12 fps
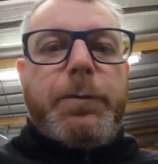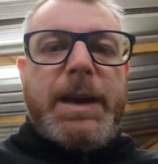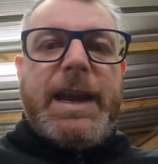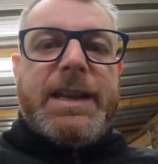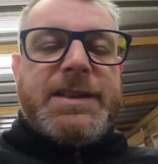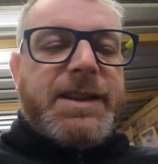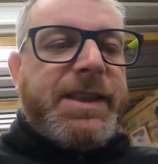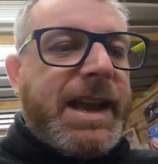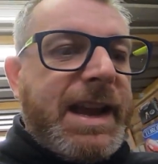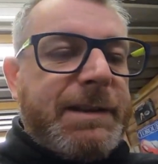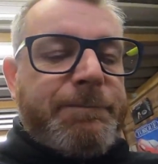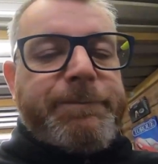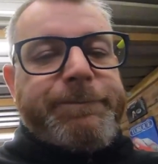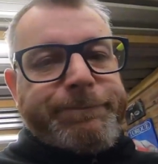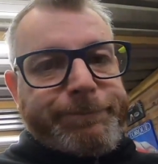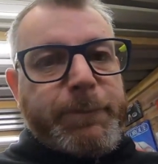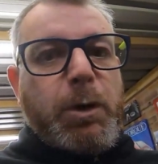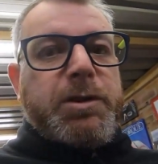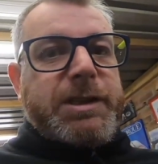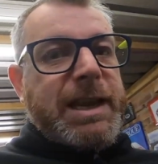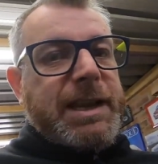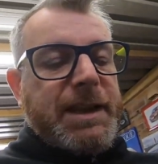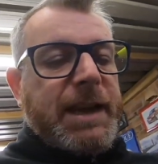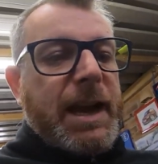from here to there, mostly
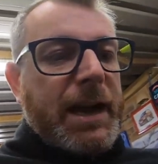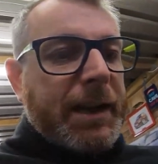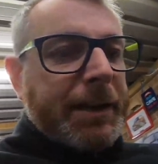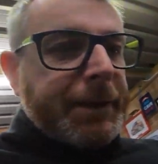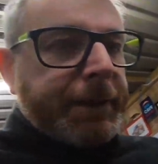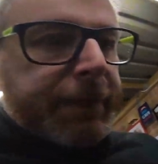in the car,